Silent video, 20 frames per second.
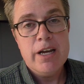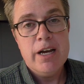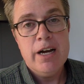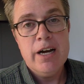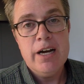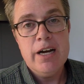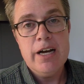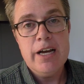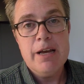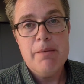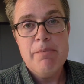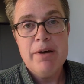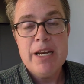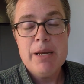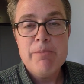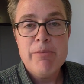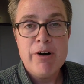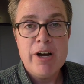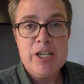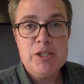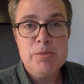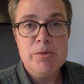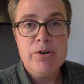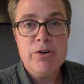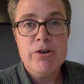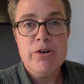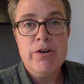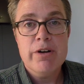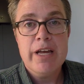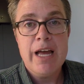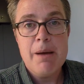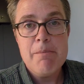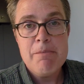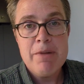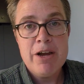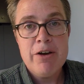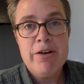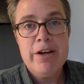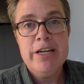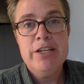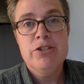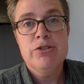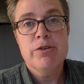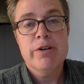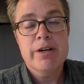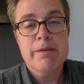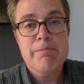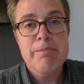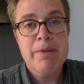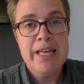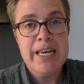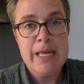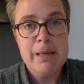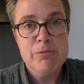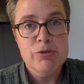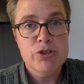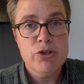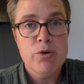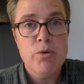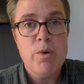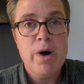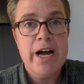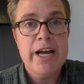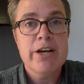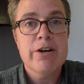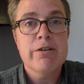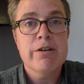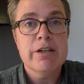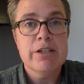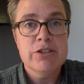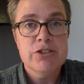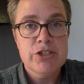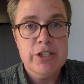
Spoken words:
And Betty Brosmer got married to a man named Joe Wider, and